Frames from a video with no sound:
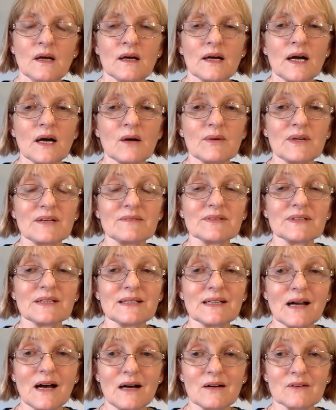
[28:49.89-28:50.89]
However,
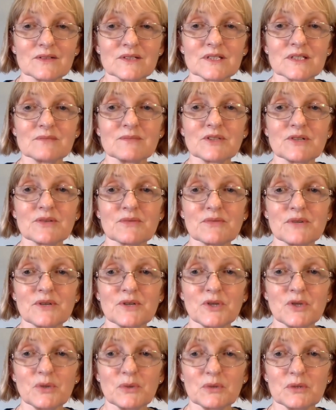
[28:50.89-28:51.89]
the ultimate
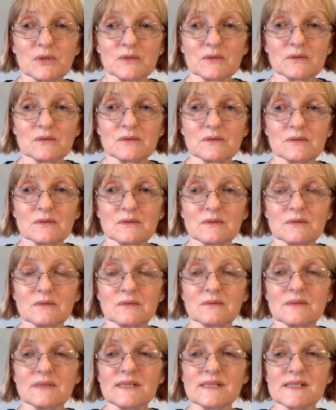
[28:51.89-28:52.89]
renewal
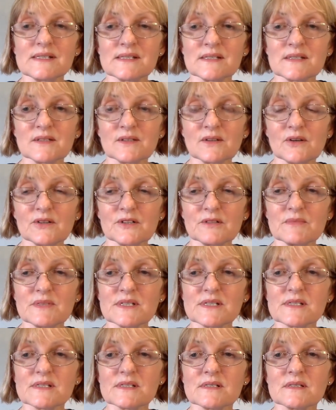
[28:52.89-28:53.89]
is
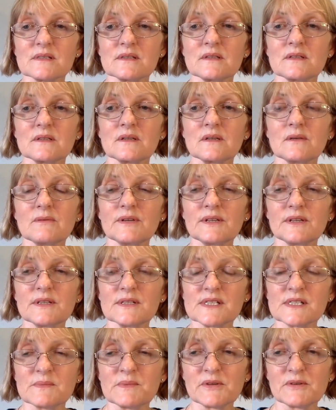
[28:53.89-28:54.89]
synonymous with
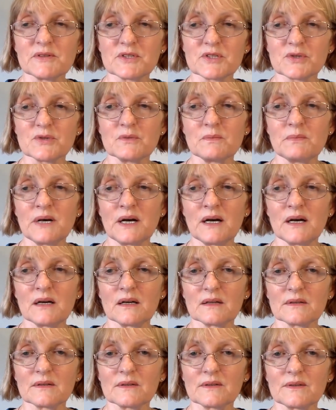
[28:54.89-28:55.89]
the spiritual
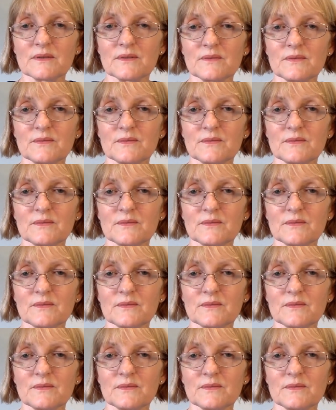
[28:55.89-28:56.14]
path.